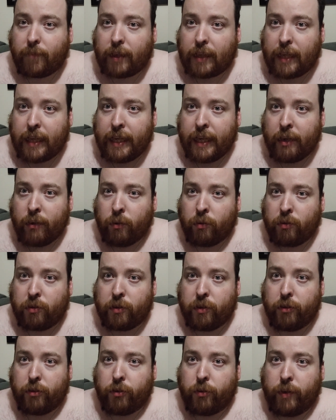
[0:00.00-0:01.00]

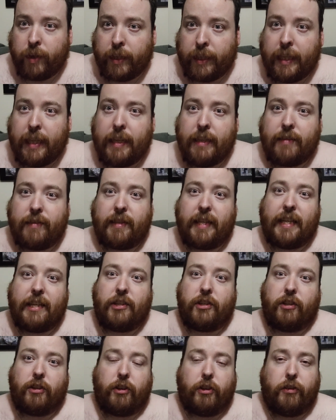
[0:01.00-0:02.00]
also doing his
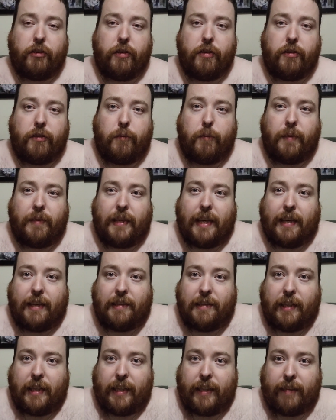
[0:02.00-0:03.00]
teacher duties of
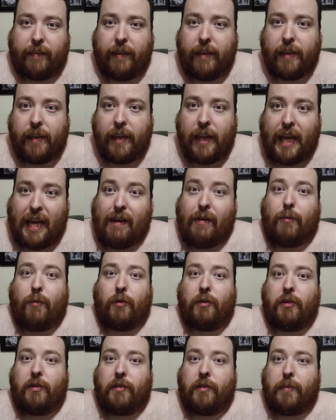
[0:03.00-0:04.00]
protecting Harry,
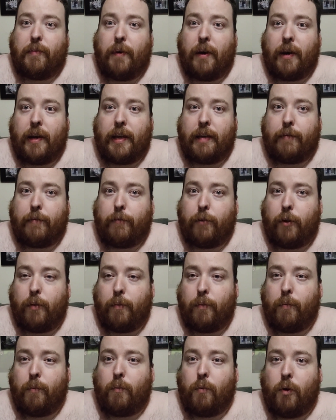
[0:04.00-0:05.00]
Ron and Hermione
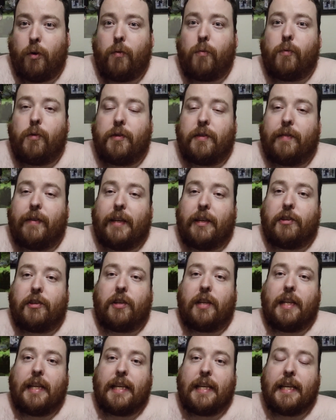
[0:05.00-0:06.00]
from what was
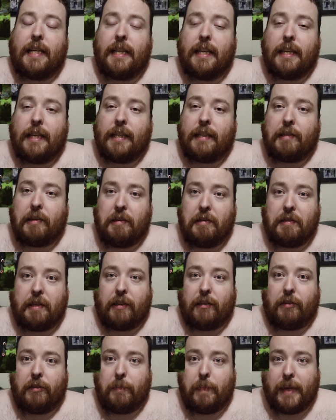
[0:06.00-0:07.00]
eventually turns
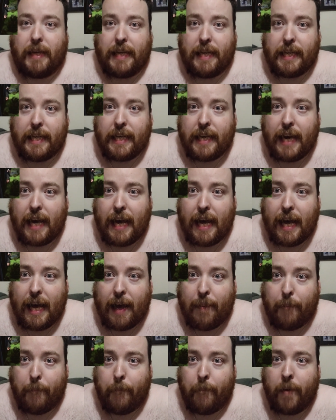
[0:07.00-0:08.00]
out to be
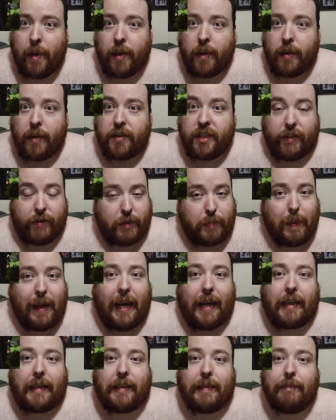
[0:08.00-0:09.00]
Sirius
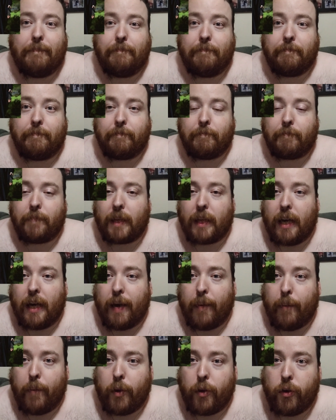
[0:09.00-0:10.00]
Black,
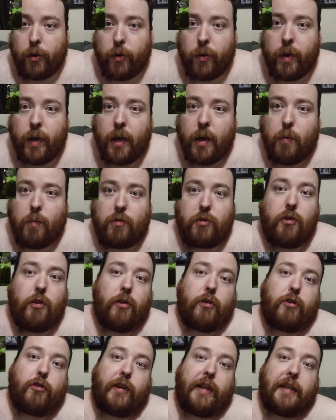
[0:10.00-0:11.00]
who was
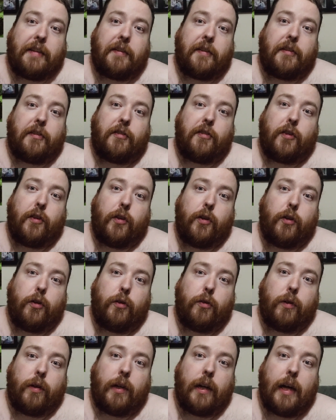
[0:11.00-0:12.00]
not a traitor
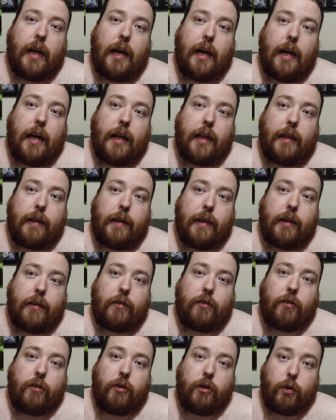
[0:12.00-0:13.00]
to
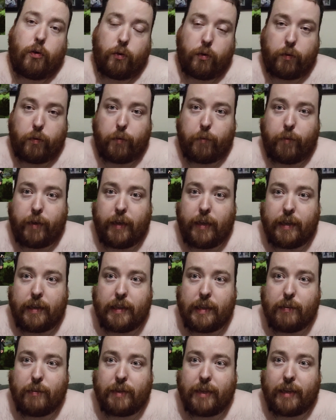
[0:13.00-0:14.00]
the Order of the Phoenix.
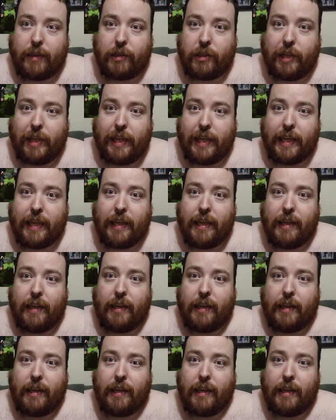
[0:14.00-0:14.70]
He was actually